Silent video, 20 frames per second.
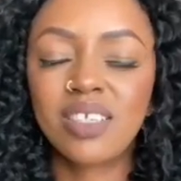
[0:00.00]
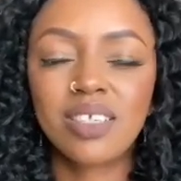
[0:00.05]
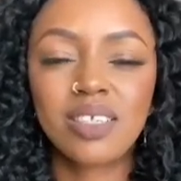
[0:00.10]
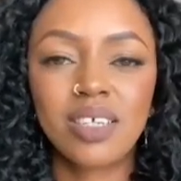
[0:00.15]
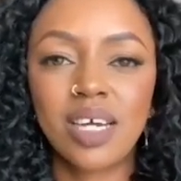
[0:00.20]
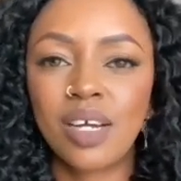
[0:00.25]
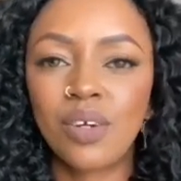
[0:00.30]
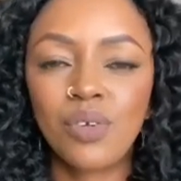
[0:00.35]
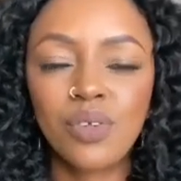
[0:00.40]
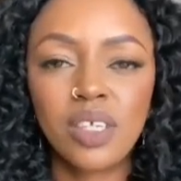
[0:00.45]

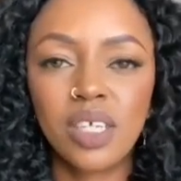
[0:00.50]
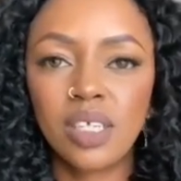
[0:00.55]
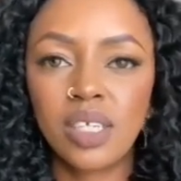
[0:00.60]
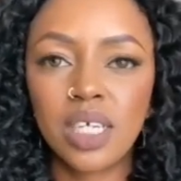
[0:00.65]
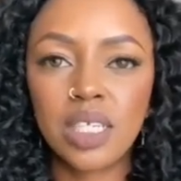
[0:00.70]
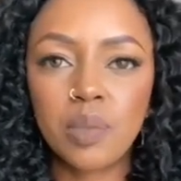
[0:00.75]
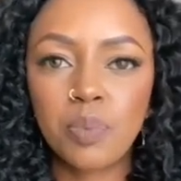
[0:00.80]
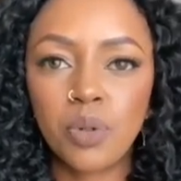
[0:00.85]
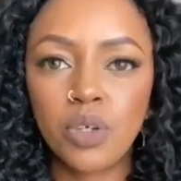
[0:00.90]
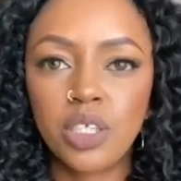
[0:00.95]
I don't think
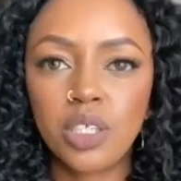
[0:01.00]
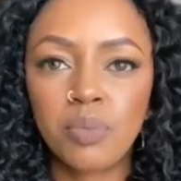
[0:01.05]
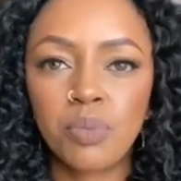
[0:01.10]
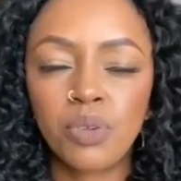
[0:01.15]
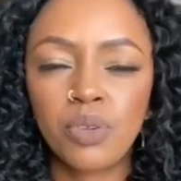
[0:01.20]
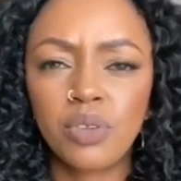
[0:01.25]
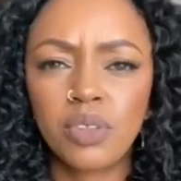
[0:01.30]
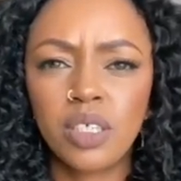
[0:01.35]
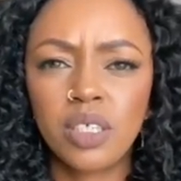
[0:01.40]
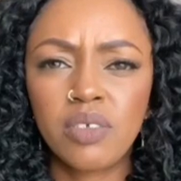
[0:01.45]
that's
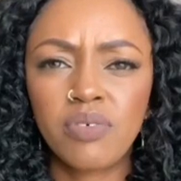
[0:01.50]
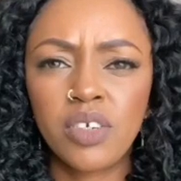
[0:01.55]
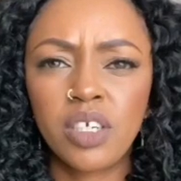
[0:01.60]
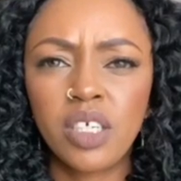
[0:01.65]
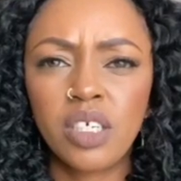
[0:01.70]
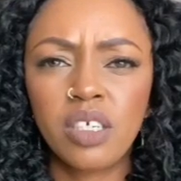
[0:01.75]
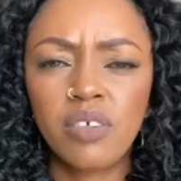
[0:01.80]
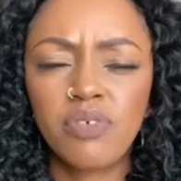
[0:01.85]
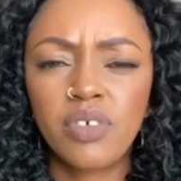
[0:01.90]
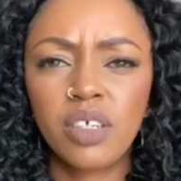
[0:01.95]
possible. It's very
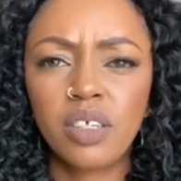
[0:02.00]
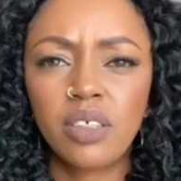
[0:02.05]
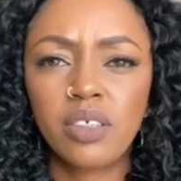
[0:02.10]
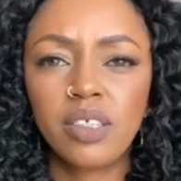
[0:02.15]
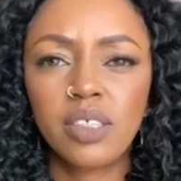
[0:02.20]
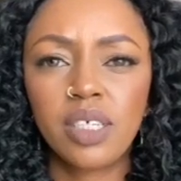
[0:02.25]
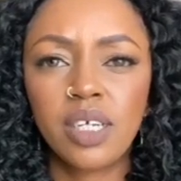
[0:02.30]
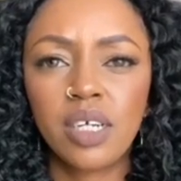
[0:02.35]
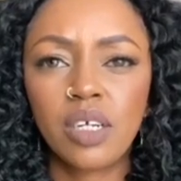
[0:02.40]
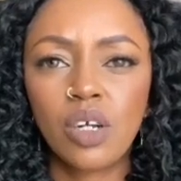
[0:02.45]
difficult
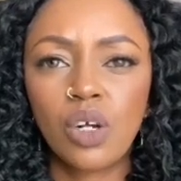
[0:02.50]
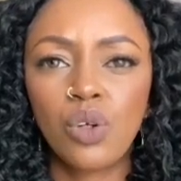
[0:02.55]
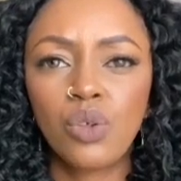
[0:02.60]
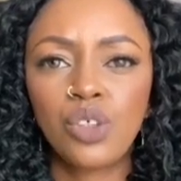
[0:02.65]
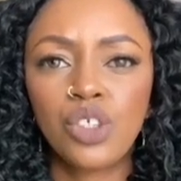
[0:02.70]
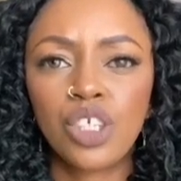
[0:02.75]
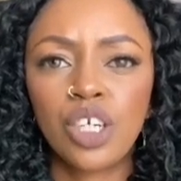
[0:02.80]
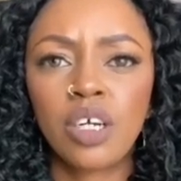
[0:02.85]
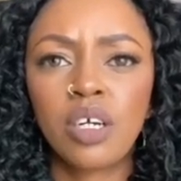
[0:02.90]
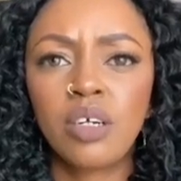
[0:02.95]
to get
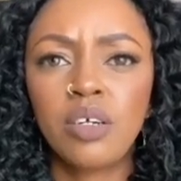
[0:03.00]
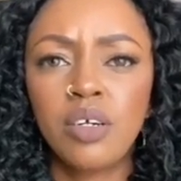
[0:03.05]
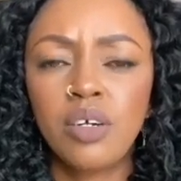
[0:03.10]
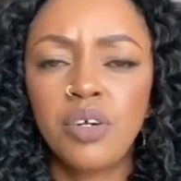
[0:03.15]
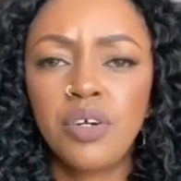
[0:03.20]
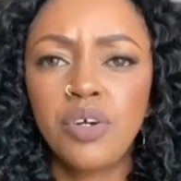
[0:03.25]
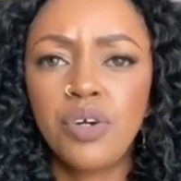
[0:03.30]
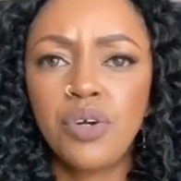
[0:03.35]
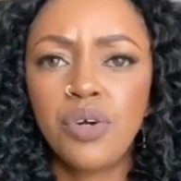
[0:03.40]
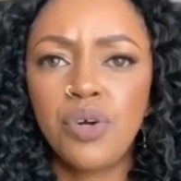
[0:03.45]
closure
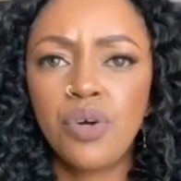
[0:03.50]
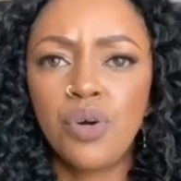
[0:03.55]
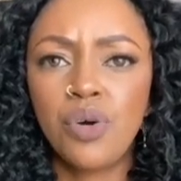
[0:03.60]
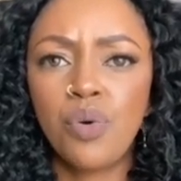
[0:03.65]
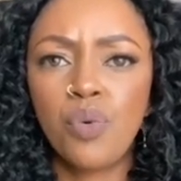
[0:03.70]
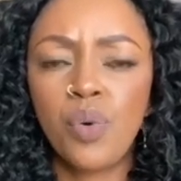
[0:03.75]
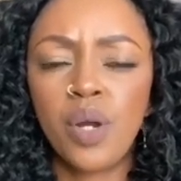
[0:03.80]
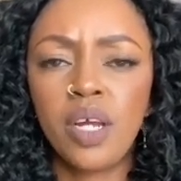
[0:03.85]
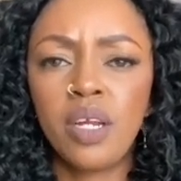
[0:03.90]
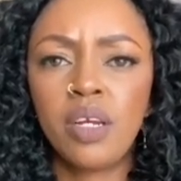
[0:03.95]

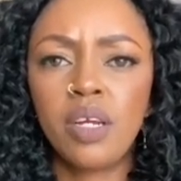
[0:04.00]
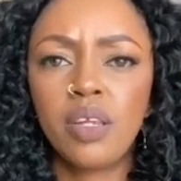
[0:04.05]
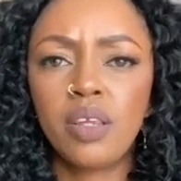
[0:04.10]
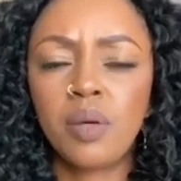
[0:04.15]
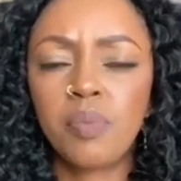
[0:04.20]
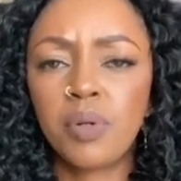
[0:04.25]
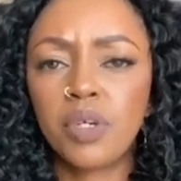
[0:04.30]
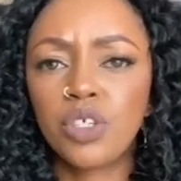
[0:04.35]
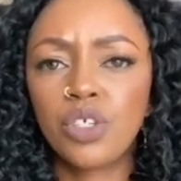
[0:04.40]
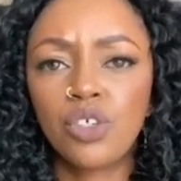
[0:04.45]
when the
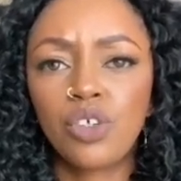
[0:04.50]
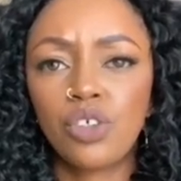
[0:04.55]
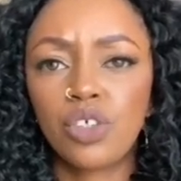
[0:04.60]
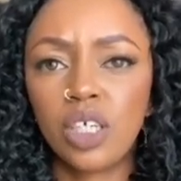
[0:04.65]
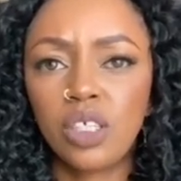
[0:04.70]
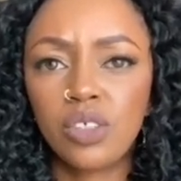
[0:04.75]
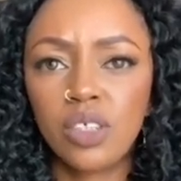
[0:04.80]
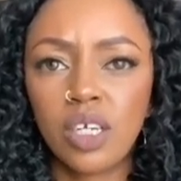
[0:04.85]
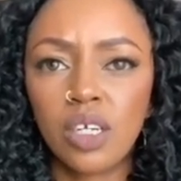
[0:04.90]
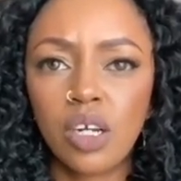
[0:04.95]
person you're trying
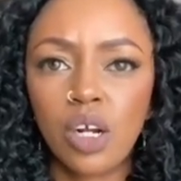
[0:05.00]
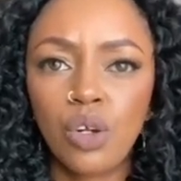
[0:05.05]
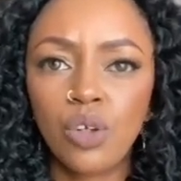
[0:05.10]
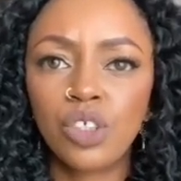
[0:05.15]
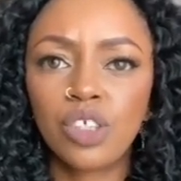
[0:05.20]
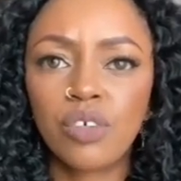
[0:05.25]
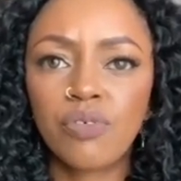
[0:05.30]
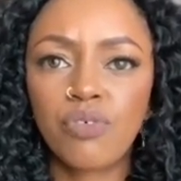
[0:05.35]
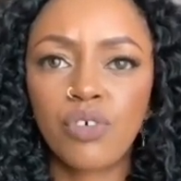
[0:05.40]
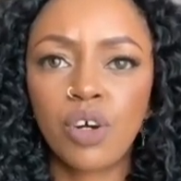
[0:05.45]
to get
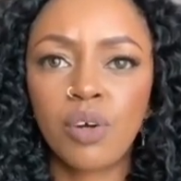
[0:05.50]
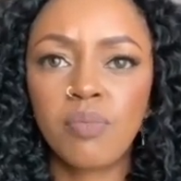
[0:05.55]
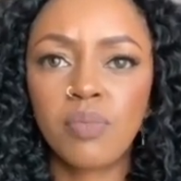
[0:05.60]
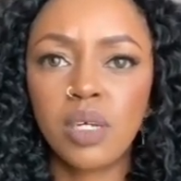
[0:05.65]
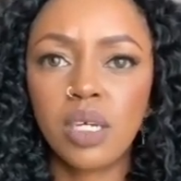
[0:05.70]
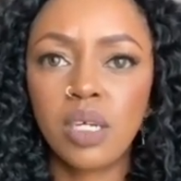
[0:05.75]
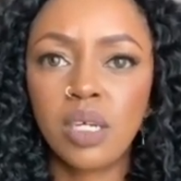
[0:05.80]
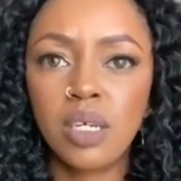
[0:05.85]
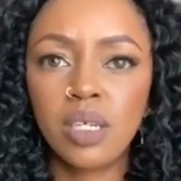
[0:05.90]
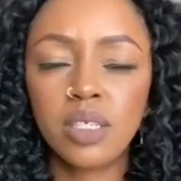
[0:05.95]
closure from
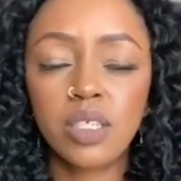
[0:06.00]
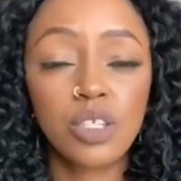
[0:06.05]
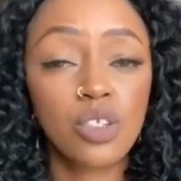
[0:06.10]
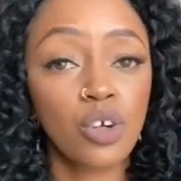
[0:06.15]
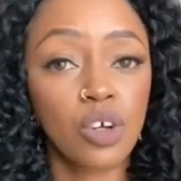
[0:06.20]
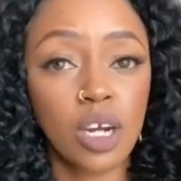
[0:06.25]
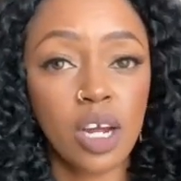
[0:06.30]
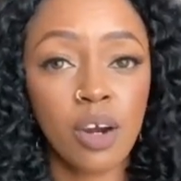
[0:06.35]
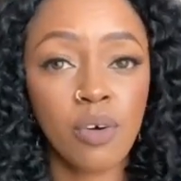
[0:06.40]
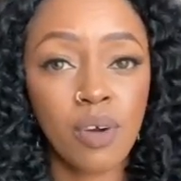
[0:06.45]
is
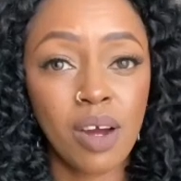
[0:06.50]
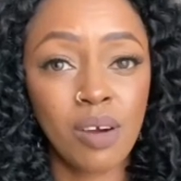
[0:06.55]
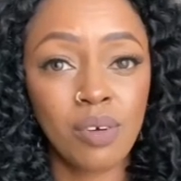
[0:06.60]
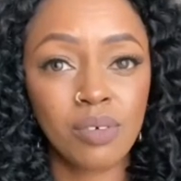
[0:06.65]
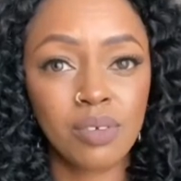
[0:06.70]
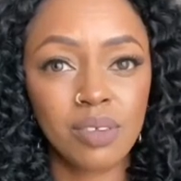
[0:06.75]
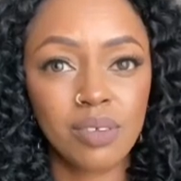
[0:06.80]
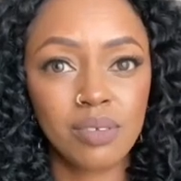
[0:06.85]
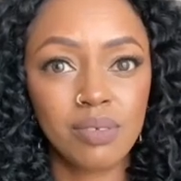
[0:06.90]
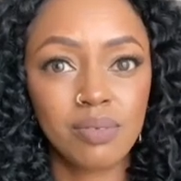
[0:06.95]
not
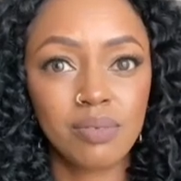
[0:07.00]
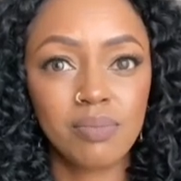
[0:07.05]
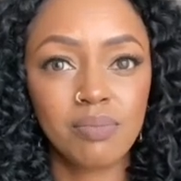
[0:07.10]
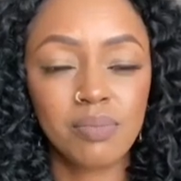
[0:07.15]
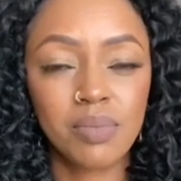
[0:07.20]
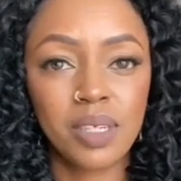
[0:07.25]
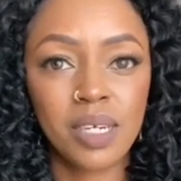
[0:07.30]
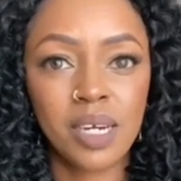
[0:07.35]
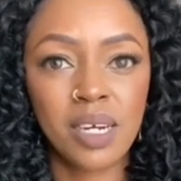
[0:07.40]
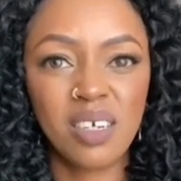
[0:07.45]
around.
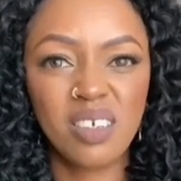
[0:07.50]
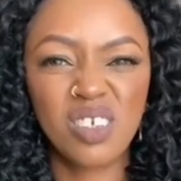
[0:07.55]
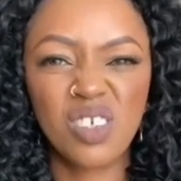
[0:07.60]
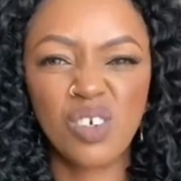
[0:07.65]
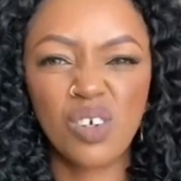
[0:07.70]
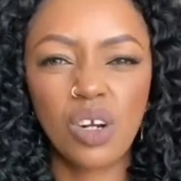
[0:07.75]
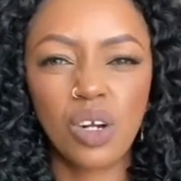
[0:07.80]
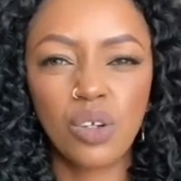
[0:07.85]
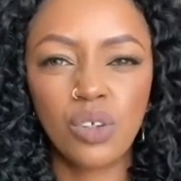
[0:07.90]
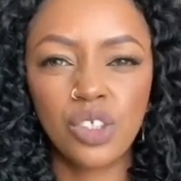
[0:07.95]
Yeah, so
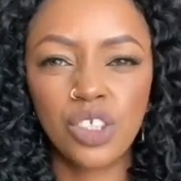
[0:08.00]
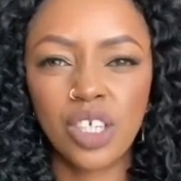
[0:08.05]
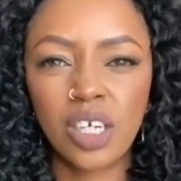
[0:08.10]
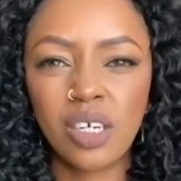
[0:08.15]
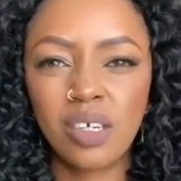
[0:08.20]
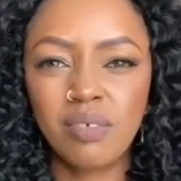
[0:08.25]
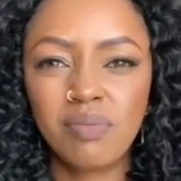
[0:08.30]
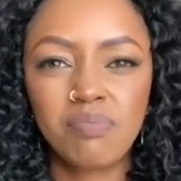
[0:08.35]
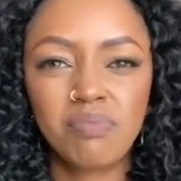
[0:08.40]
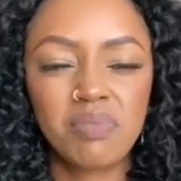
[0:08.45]

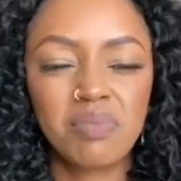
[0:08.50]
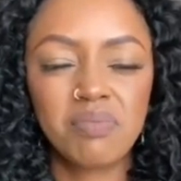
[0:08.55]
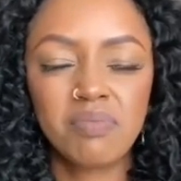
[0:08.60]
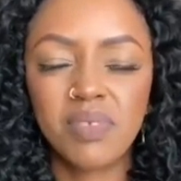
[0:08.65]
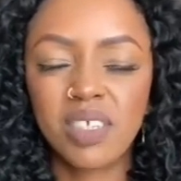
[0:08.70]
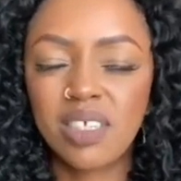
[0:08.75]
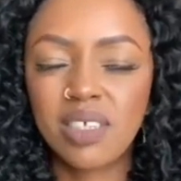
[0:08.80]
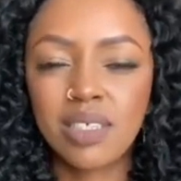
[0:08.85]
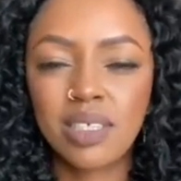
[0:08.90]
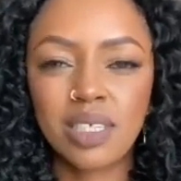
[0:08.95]
closure,
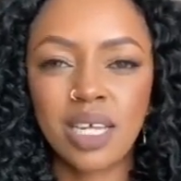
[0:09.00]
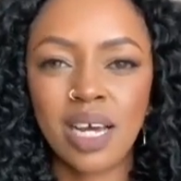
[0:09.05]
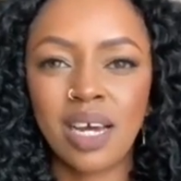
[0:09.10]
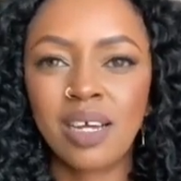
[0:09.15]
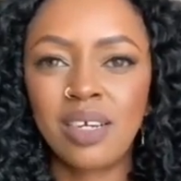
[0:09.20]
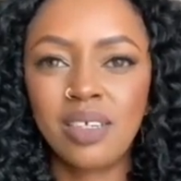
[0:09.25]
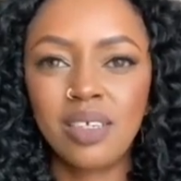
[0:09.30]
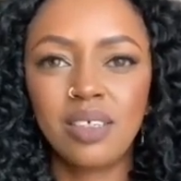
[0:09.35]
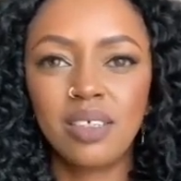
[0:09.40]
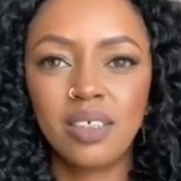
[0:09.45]

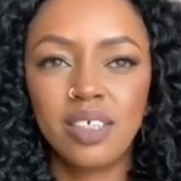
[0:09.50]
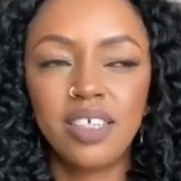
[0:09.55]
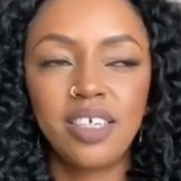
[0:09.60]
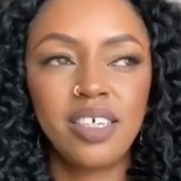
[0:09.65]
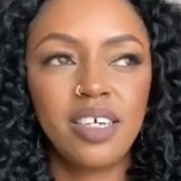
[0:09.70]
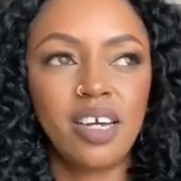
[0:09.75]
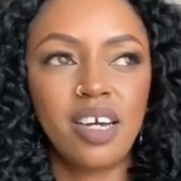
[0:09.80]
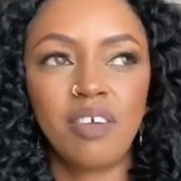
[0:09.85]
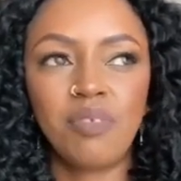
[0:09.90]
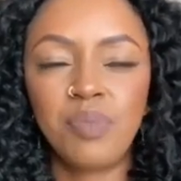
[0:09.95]
sad,
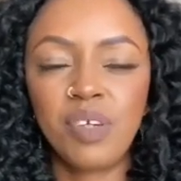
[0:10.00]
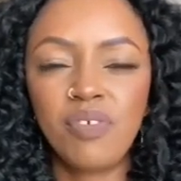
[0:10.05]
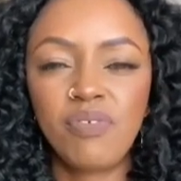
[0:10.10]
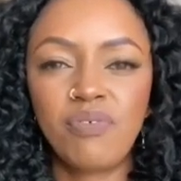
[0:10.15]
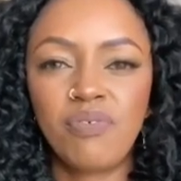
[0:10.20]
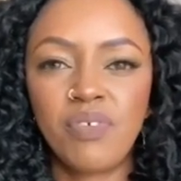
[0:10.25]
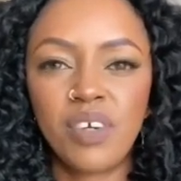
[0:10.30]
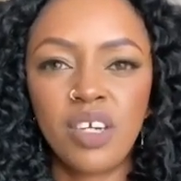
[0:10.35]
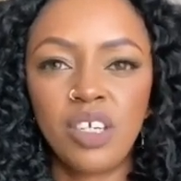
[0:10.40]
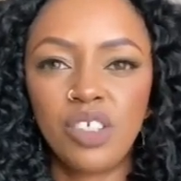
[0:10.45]
have been
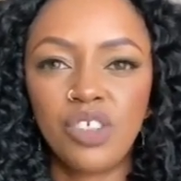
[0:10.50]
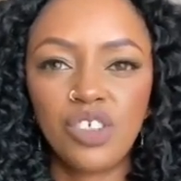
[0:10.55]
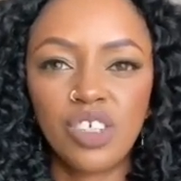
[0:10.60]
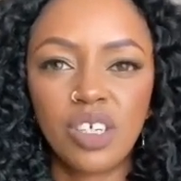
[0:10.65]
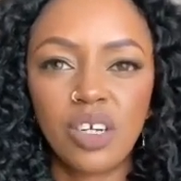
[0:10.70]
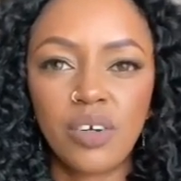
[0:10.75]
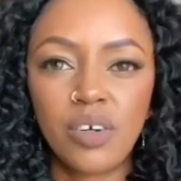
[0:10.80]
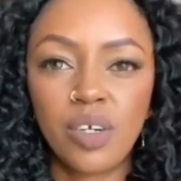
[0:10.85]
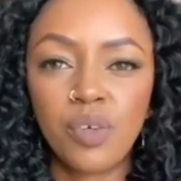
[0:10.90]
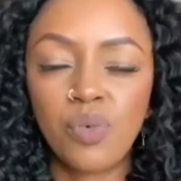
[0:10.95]
very
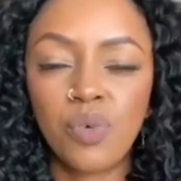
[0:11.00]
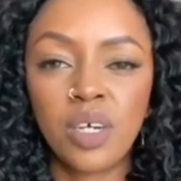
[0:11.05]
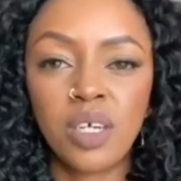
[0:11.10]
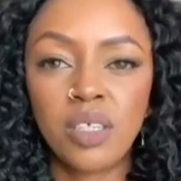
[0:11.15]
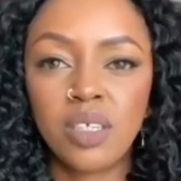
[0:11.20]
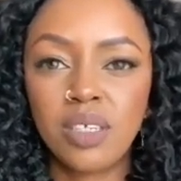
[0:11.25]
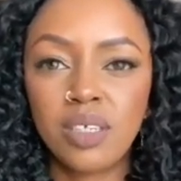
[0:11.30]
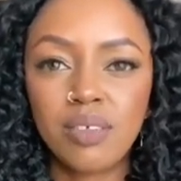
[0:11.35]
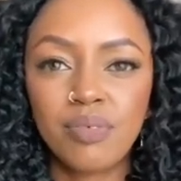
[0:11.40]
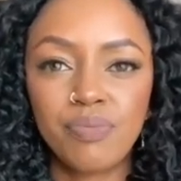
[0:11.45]
triggering
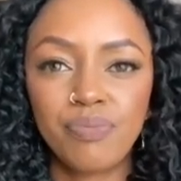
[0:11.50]
words,